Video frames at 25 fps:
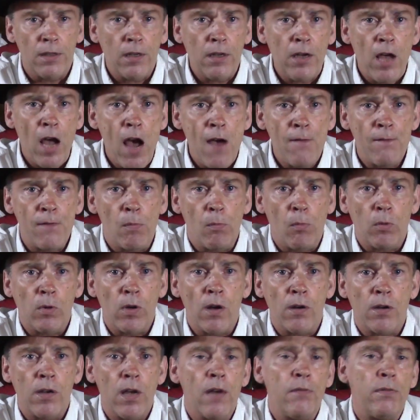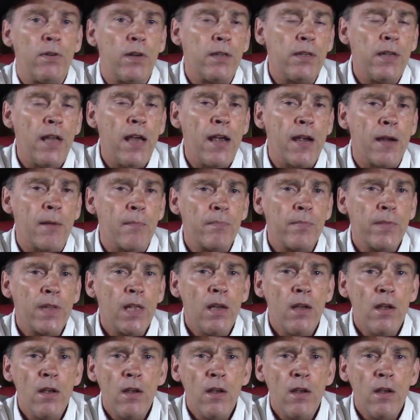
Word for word: the coffin we're going to cover today